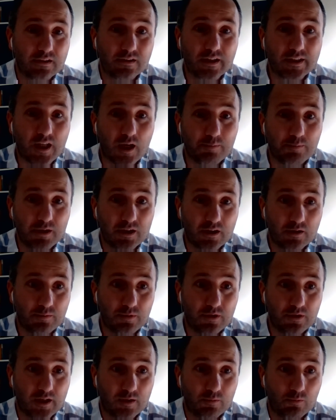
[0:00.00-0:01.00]
not
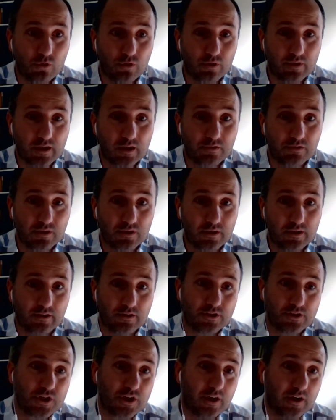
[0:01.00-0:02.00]
applicable anymore. Even
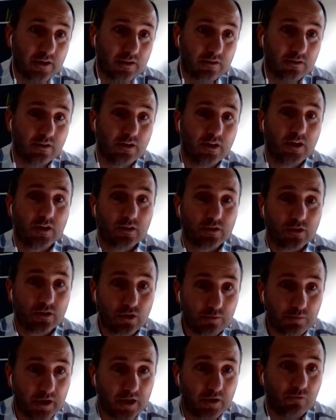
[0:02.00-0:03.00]
jihad,
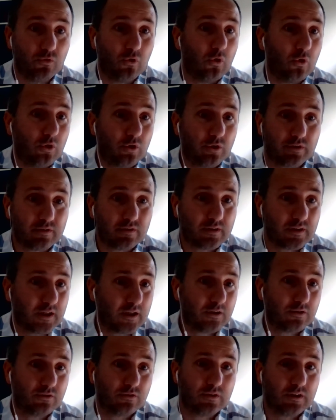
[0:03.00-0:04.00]
by war
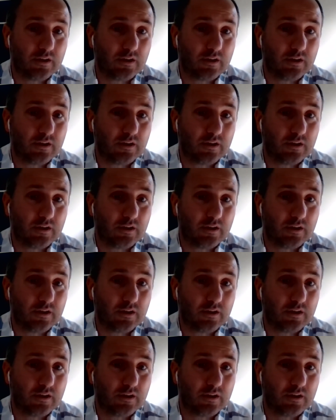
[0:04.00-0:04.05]
now